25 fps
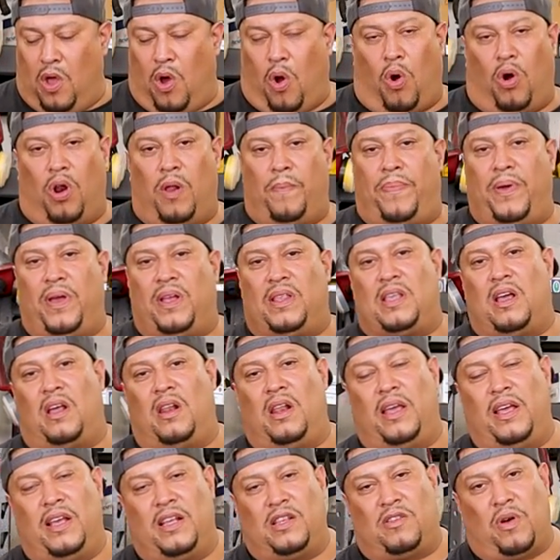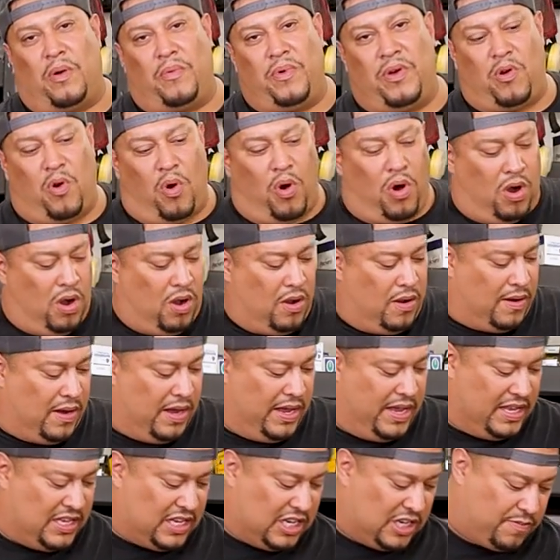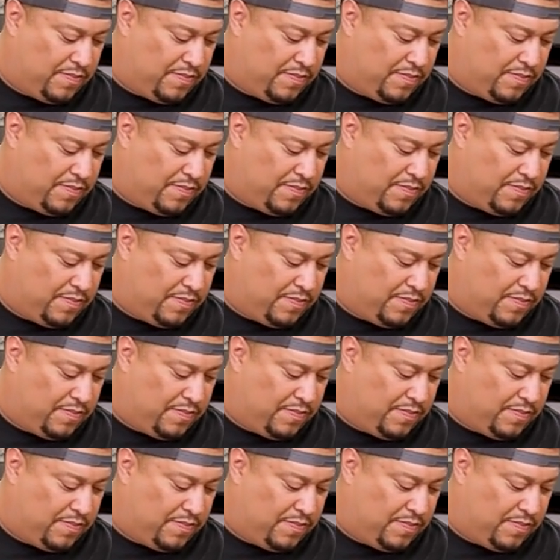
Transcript: All the pigtail is what we call is a